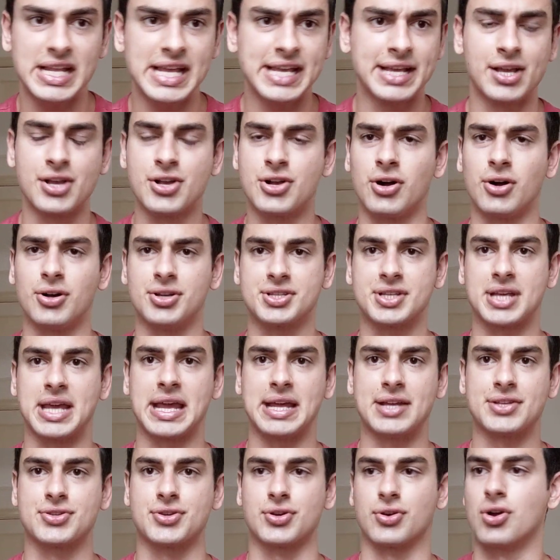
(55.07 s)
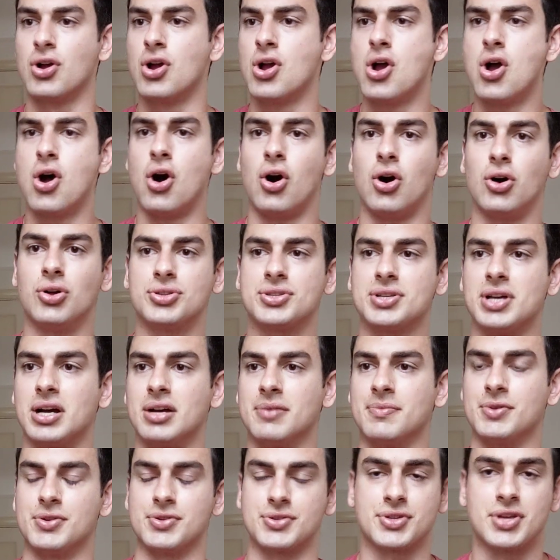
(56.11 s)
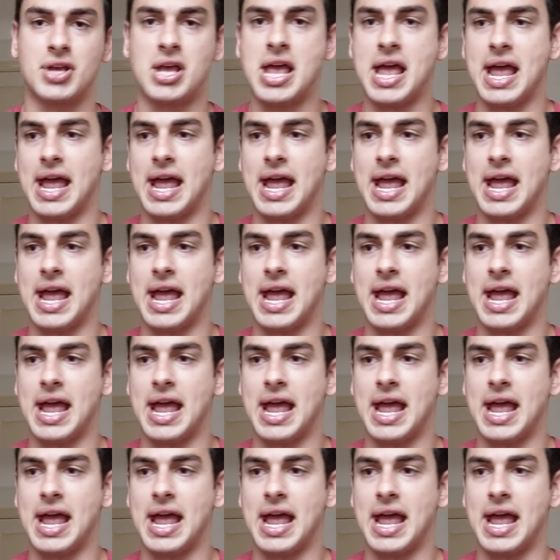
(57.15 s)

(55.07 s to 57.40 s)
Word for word: It can cause cancer Alzheimer's,